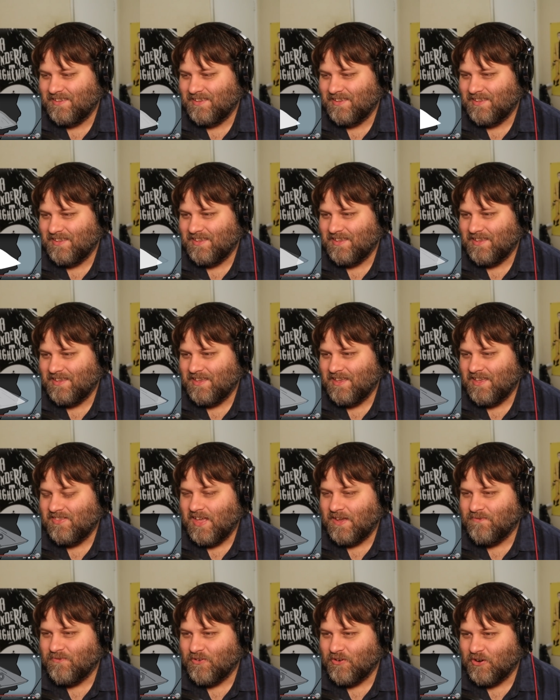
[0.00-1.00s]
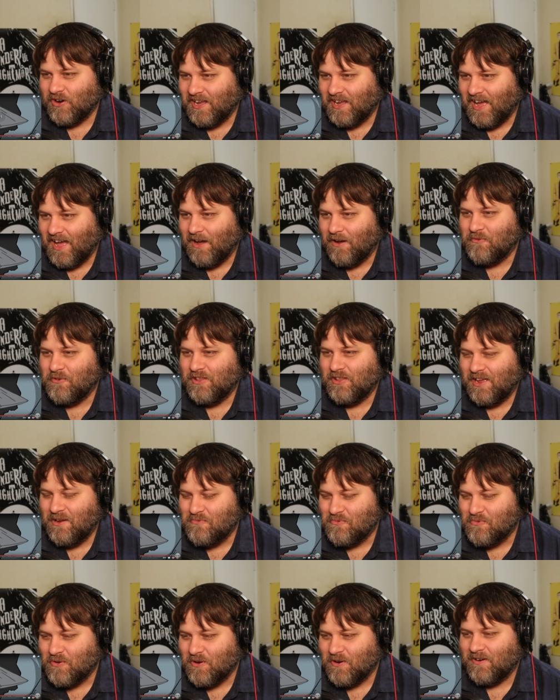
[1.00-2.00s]
Instantly, they forgot where they
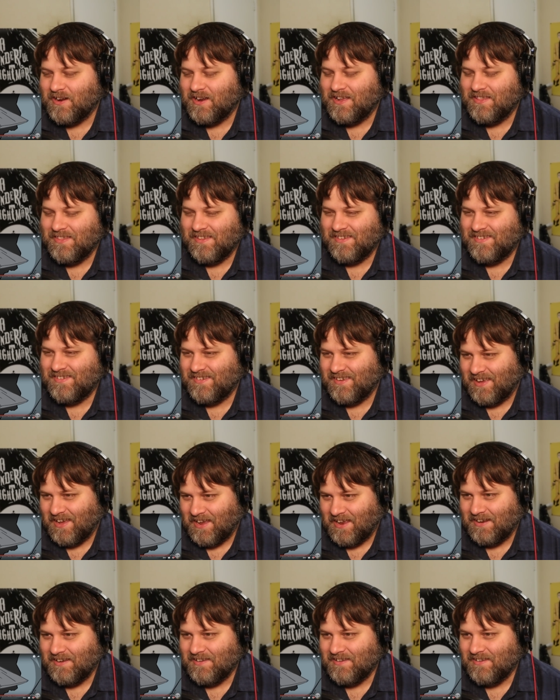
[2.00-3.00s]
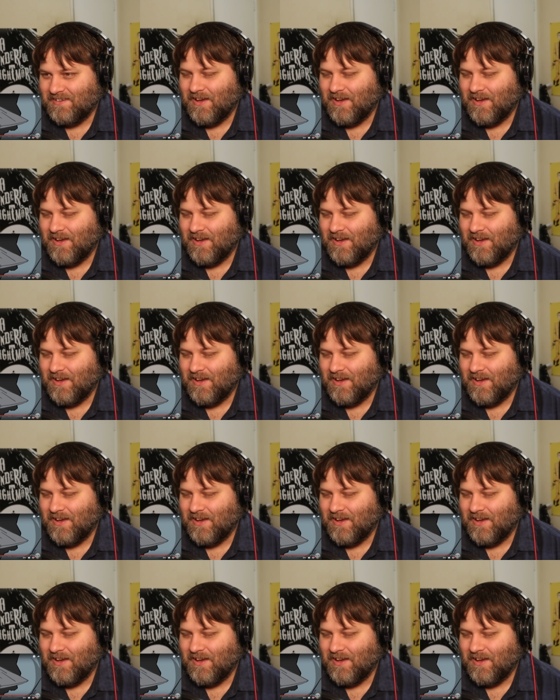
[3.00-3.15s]
were in the scene.